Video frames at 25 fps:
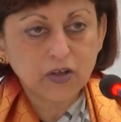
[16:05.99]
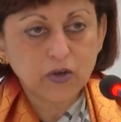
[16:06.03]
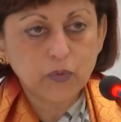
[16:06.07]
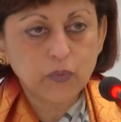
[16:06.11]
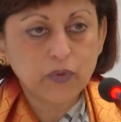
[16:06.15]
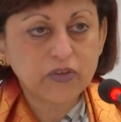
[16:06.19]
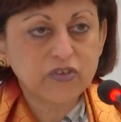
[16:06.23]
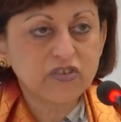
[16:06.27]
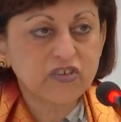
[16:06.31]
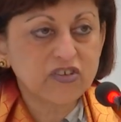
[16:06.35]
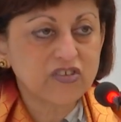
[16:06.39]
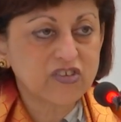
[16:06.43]

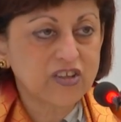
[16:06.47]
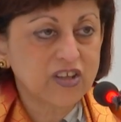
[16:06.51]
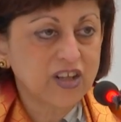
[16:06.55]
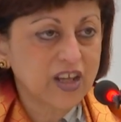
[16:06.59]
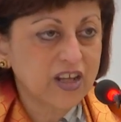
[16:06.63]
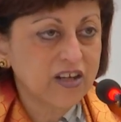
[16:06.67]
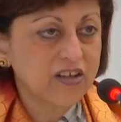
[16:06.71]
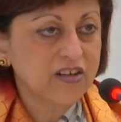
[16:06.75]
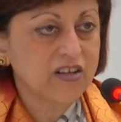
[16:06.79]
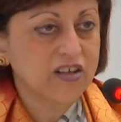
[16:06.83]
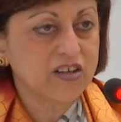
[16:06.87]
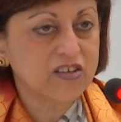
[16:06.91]
which is in
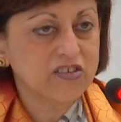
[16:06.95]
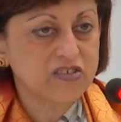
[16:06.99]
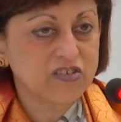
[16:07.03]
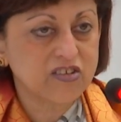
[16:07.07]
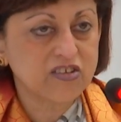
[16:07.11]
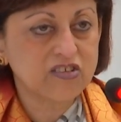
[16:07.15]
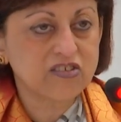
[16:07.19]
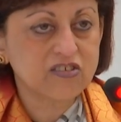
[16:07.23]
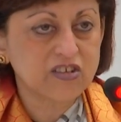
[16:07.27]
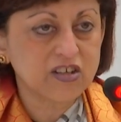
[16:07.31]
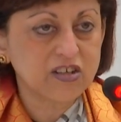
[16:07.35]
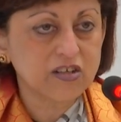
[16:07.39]
India's
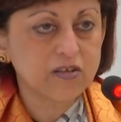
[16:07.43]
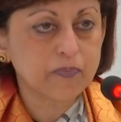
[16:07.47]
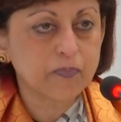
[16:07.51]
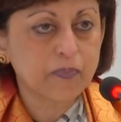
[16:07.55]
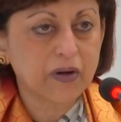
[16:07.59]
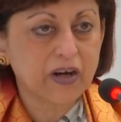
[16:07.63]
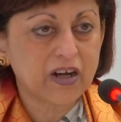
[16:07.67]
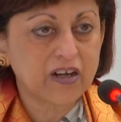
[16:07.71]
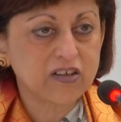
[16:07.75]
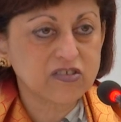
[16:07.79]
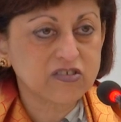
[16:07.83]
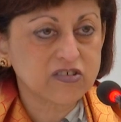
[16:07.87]
distant
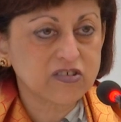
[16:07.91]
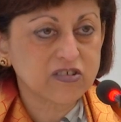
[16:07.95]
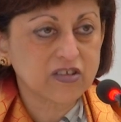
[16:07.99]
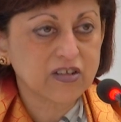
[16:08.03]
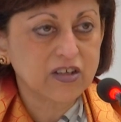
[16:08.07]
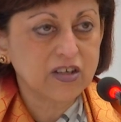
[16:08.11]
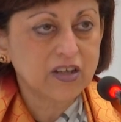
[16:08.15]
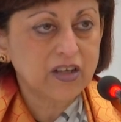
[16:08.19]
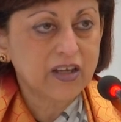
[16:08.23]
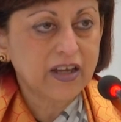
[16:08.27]
past,